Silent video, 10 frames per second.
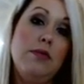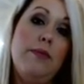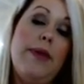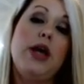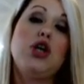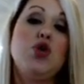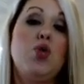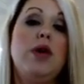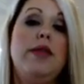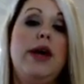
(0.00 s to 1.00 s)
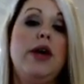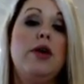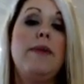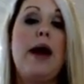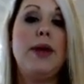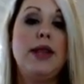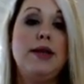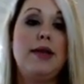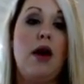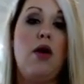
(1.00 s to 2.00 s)
Make sure that you're mapping
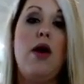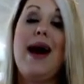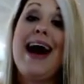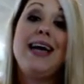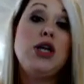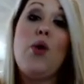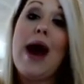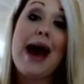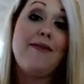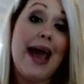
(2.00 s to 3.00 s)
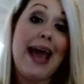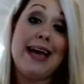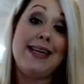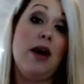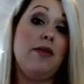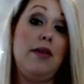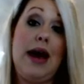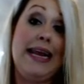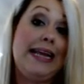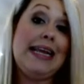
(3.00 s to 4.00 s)
these out. I don't have a handout.
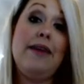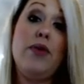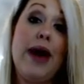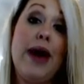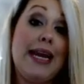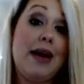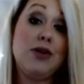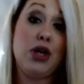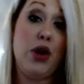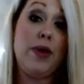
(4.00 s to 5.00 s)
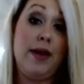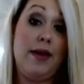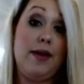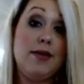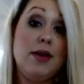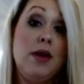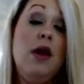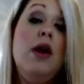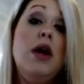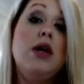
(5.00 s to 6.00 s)
I didn't give you a handout to go with this.
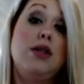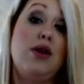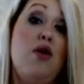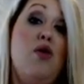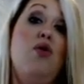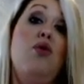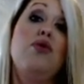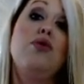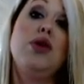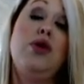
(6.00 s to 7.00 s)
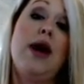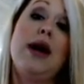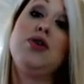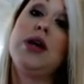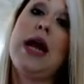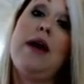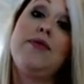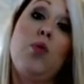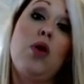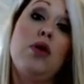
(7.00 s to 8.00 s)
So you guys are going to have
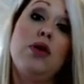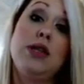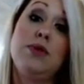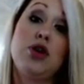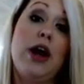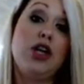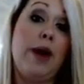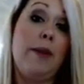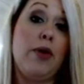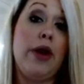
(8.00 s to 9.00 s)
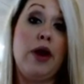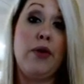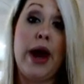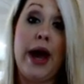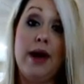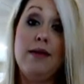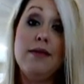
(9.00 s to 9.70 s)
to work on some scratch paper here, okay?